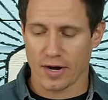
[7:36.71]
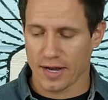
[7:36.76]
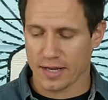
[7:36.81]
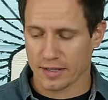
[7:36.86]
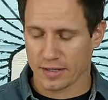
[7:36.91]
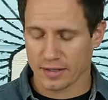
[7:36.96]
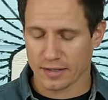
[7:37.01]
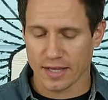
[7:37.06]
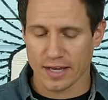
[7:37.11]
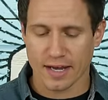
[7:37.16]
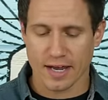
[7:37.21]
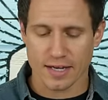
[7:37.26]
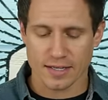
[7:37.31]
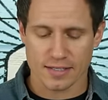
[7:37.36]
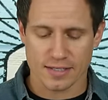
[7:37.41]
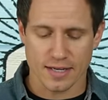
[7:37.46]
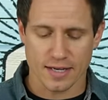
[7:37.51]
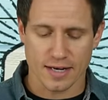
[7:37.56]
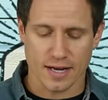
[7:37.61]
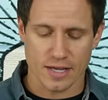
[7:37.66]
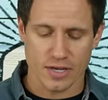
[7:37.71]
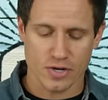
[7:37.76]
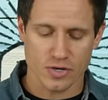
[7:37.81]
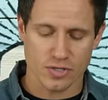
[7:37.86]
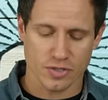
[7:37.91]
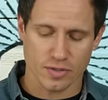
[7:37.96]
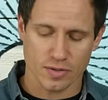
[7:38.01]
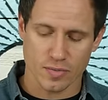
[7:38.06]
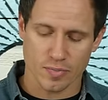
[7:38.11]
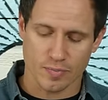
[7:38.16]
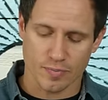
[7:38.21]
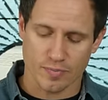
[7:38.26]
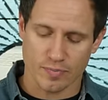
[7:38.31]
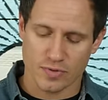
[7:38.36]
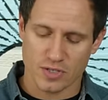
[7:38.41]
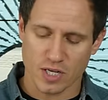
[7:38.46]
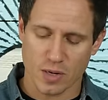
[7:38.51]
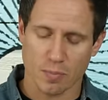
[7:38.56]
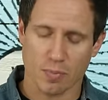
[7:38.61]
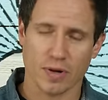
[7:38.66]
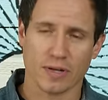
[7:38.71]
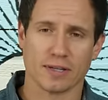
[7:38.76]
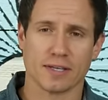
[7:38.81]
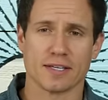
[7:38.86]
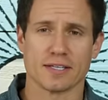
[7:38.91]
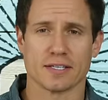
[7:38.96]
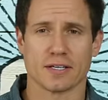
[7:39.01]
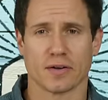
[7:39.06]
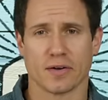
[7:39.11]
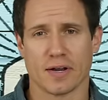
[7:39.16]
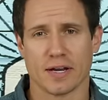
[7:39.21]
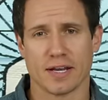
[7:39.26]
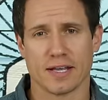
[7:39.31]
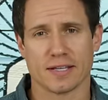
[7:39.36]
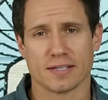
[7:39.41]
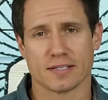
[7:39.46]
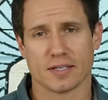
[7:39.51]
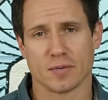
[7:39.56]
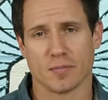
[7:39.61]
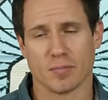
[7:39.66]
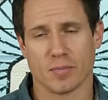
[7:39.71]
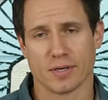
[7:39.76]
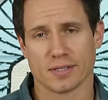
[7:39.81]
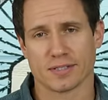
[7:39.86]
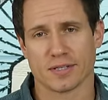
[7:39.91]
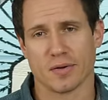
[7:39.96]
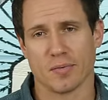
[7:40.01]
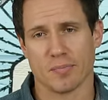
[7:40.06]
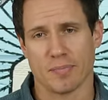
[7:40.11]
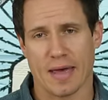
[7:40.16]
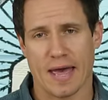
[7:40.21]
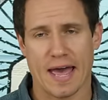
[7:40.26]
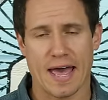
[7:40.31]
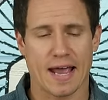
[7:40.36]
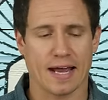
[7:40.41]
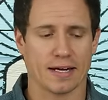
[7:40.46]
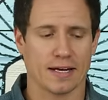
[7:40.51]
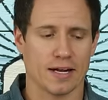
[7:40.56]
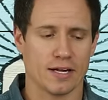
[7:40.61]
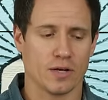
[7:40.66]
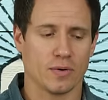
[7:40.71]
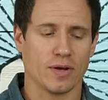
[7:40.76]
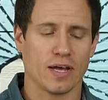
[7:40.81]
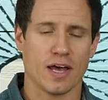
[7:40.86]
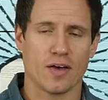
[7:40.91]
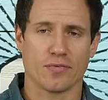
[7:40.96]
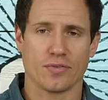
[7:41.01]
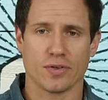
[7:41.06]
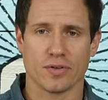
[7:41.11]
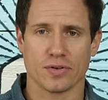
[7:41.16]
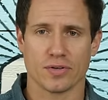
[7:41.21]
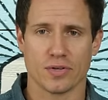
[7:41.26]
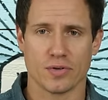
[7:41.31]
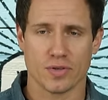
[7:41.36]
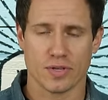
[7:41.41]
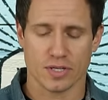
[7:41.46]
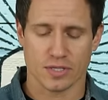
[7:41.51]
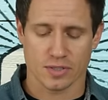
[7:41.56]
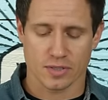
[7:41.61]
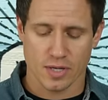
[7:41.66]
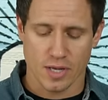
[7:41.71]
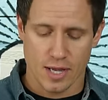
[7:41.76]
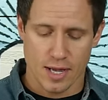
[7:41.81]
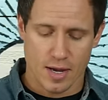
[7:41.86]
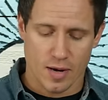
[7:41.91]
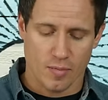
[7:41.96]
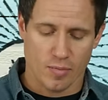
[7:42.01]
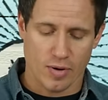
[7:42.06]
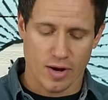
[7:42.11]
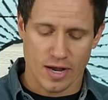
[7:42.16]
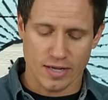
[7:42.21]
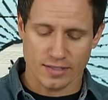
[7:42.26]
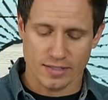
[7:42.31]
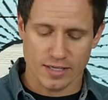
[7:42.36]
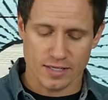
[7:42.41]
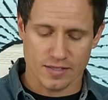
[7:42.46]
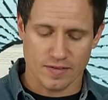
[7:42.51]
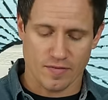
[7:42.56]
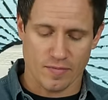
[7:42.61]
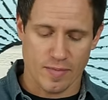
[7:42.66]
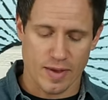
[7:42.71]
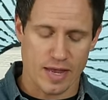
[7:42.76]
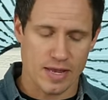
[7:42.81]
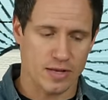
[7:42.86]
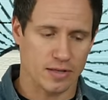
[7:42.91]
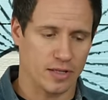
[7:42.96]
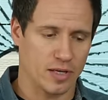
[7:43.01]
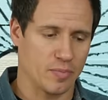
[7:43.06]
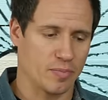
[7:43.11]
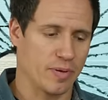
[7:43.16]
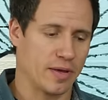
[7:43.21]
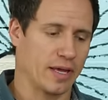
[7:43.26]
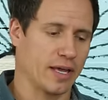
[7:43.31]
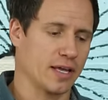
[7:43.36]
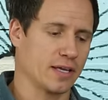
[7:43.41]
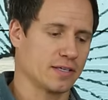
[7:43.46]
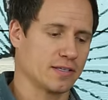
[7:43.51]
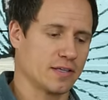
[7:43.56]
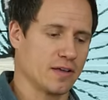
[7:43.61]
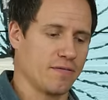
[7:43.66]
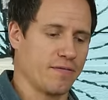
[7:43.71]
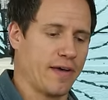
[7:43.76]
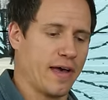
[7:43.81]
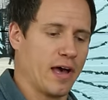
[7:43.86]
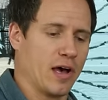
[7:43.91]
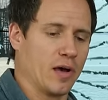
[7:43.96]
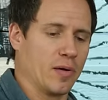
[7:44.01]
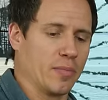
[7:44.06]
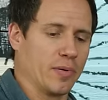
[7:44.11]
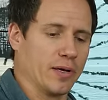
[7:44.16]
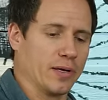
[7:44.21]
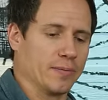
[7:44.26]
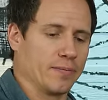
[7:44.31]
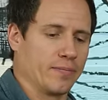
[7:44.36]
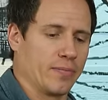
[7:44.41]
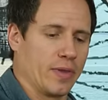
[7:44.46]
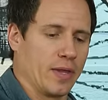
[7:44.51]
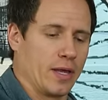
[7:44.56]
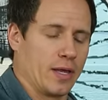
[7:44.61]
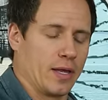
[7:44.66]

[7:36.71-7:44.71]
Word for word: And like I said, I usually separate these ingredients in a muslin bag and I don't have to do this process of manually picking stuff out, but